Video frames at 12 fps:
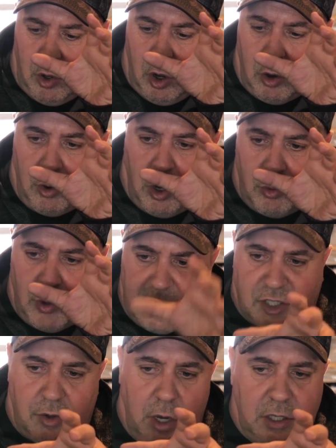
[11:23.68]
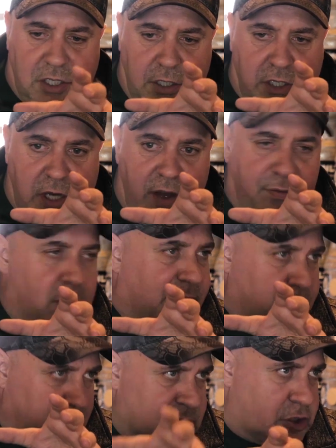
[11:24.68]
our restaurants and stuff. We
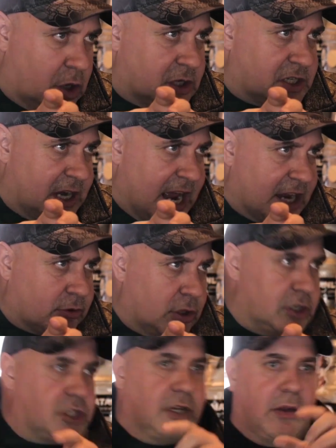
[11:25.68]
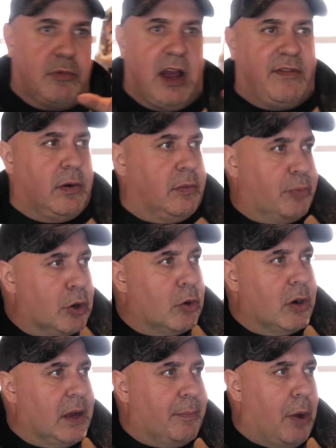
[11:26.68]
have restaurants in Anchorage, and then we have a
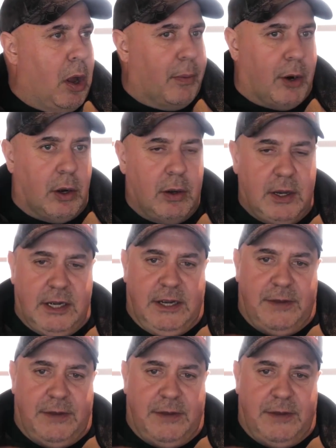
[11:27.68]
brewery in Palmer,